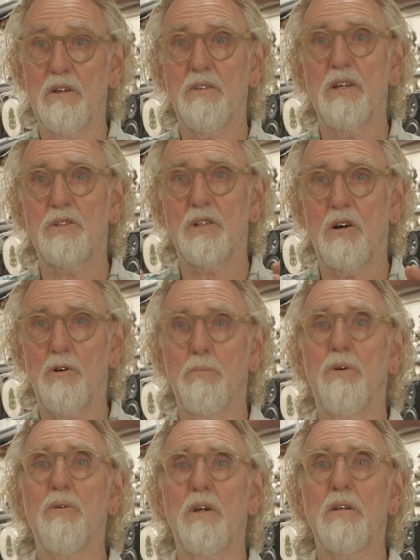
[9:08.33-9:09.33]
That's the whole
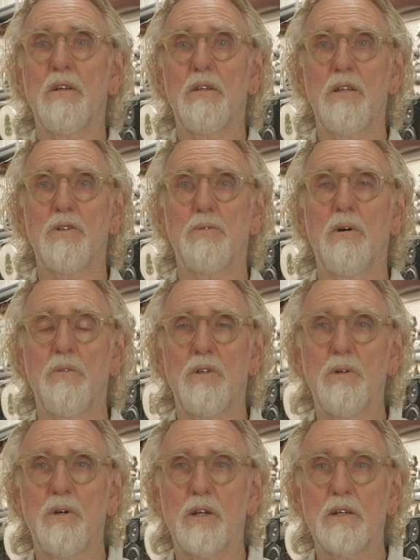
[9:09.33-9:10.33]
point. That's why I'm
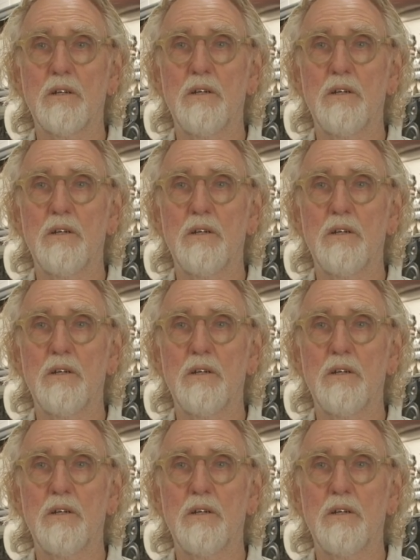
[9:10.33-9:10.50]
doing it.